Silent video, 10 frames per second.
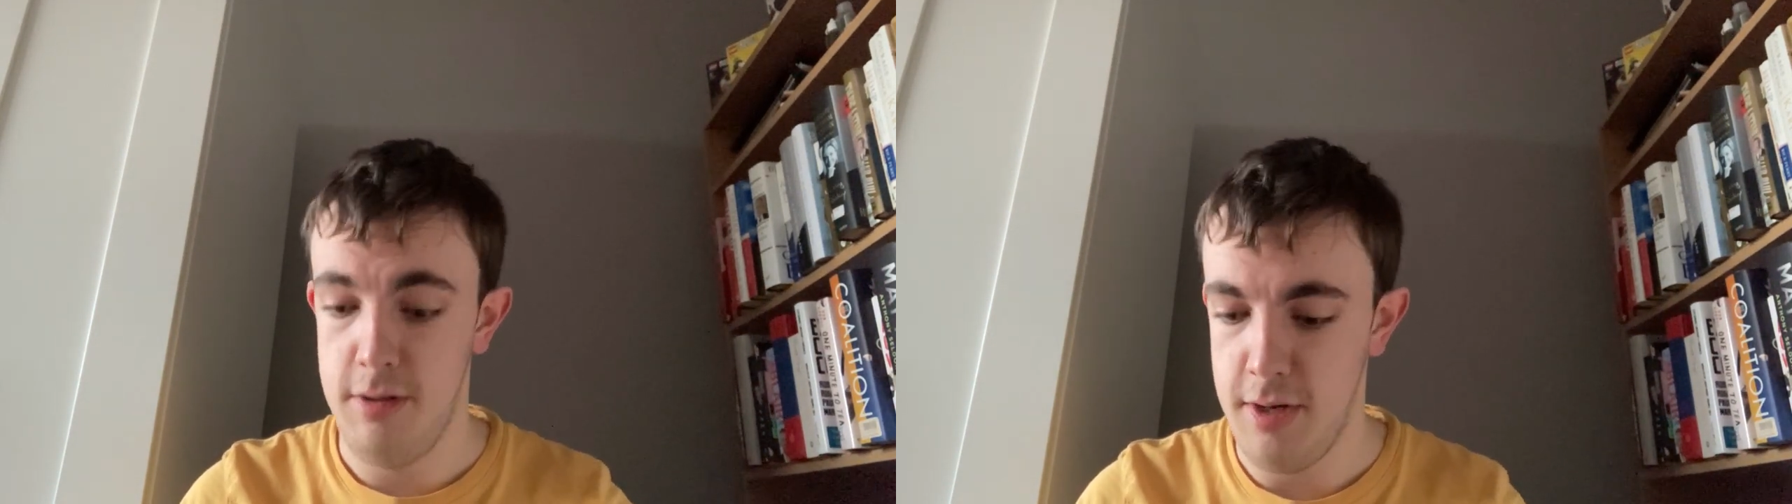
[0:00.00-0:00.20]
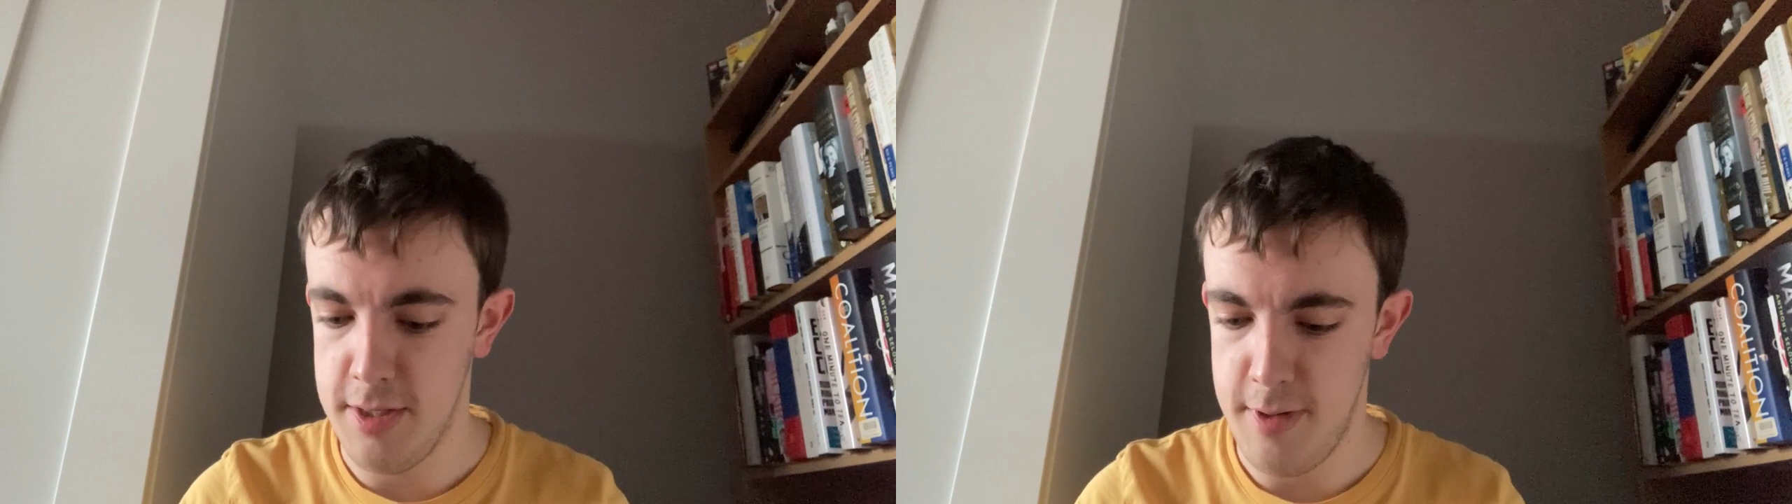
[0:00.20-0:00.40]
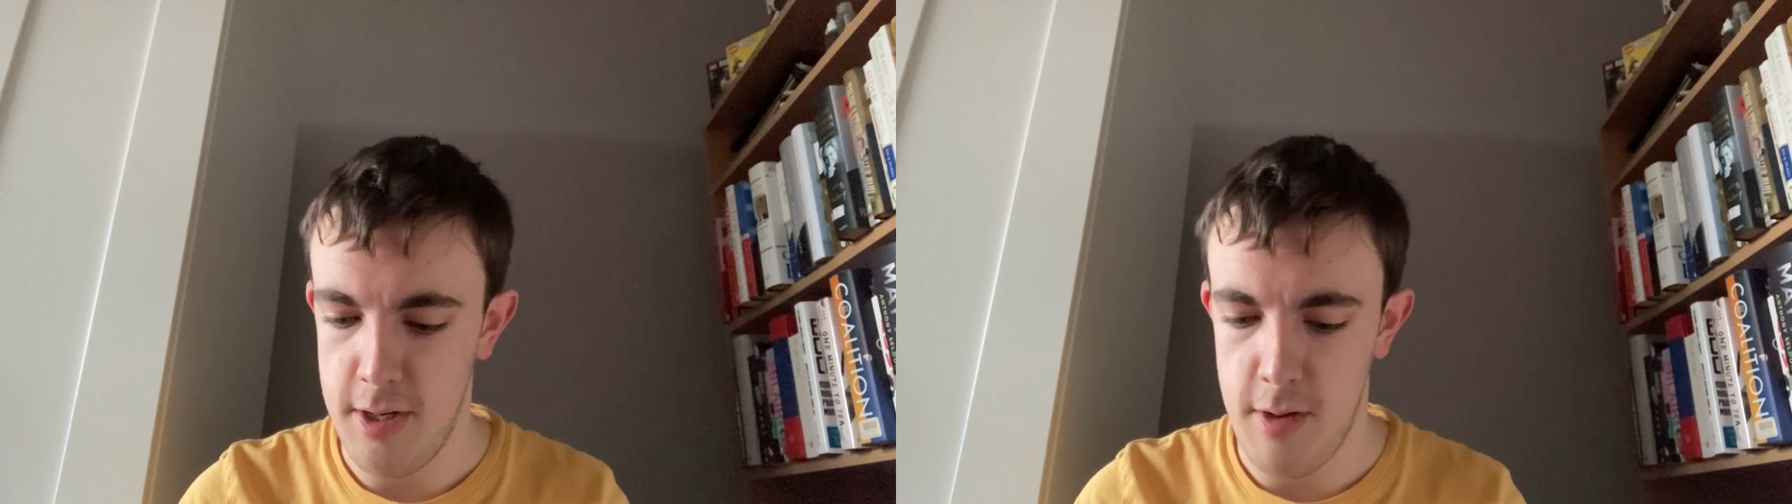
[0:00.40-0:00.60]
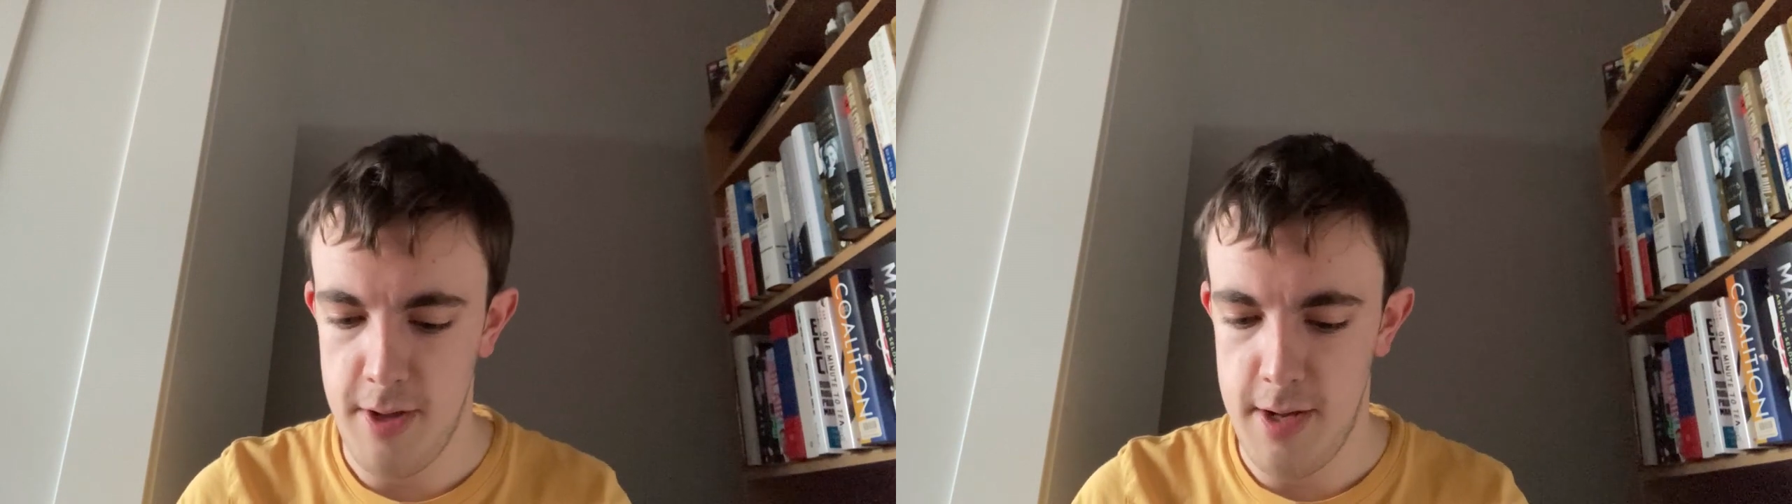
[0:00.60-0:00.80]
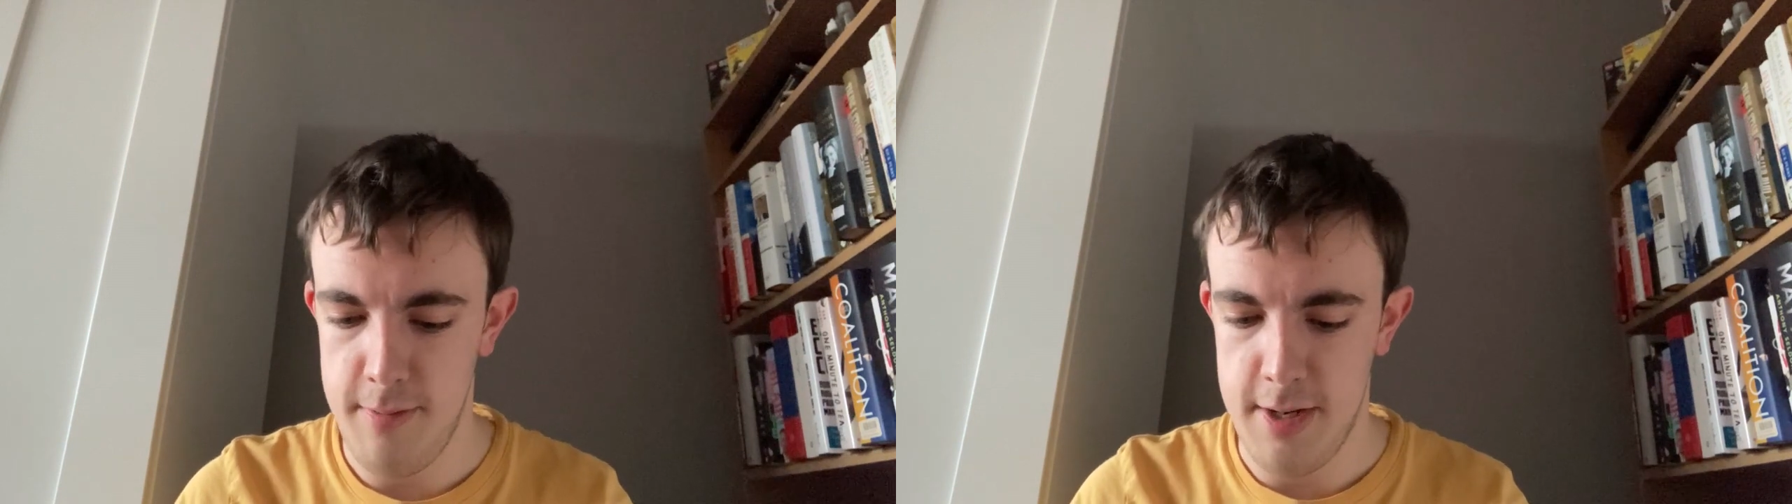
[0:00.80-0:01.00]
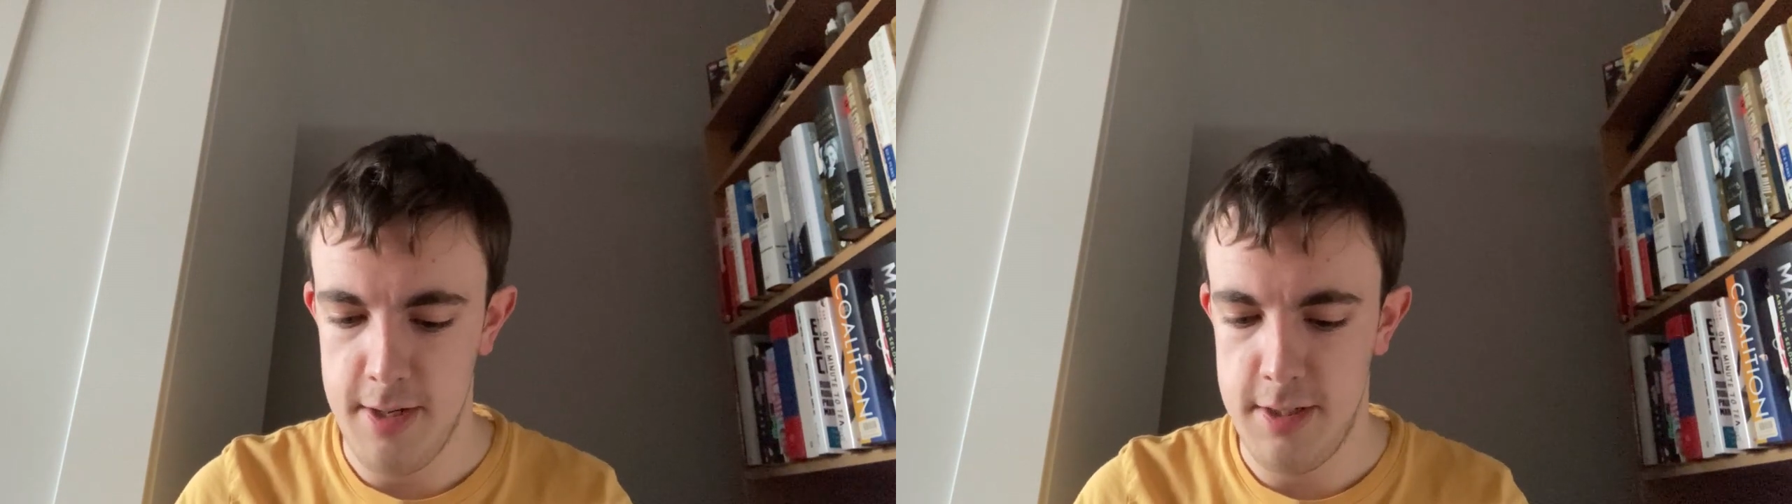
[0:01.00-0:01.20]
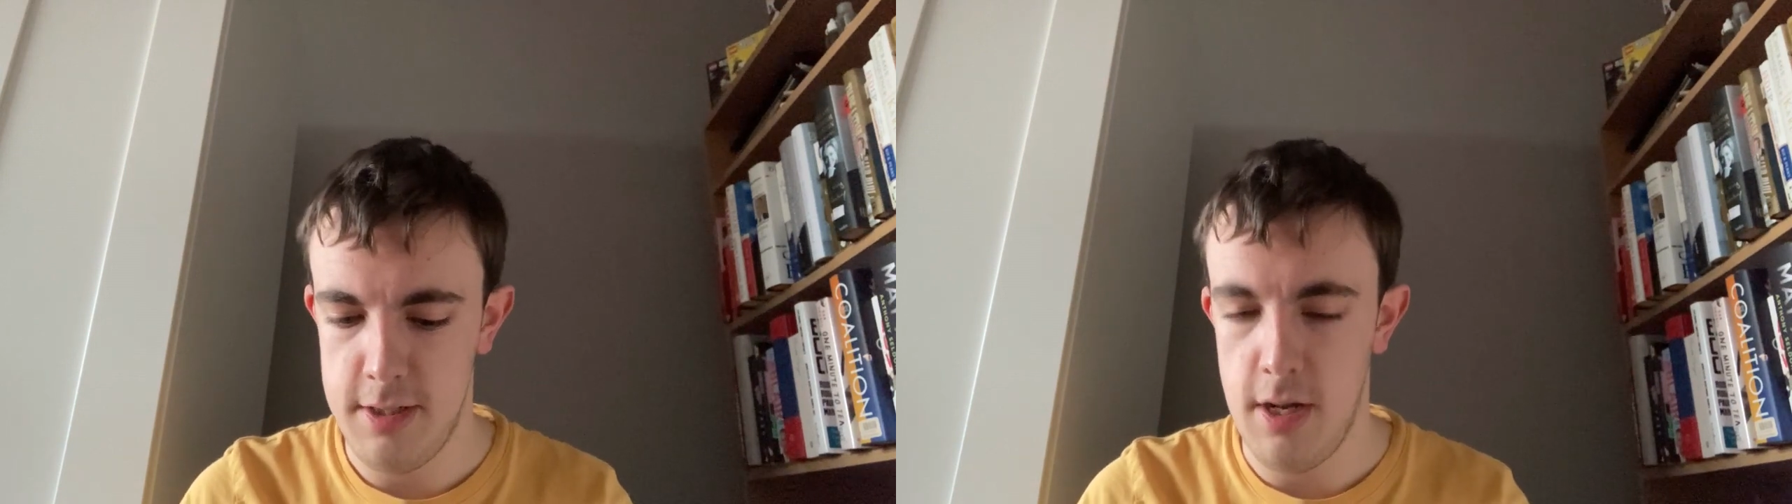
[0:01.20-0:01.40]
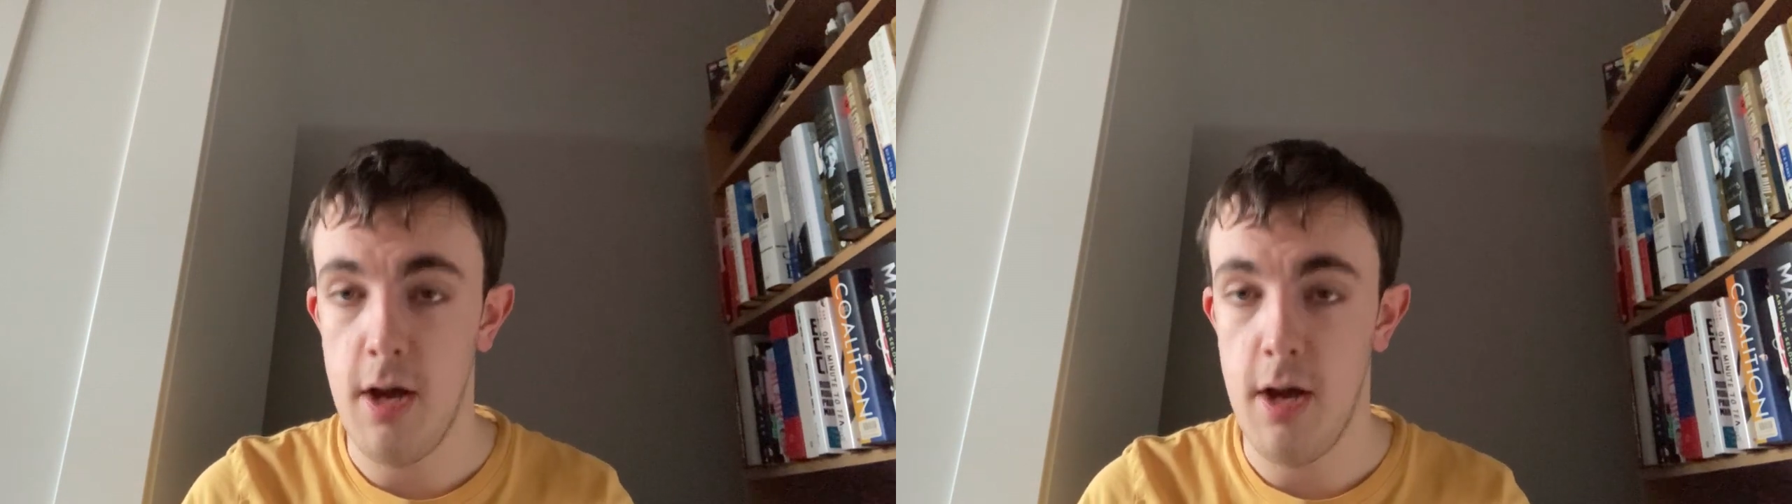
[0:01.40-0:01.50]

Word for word: you guys might know that because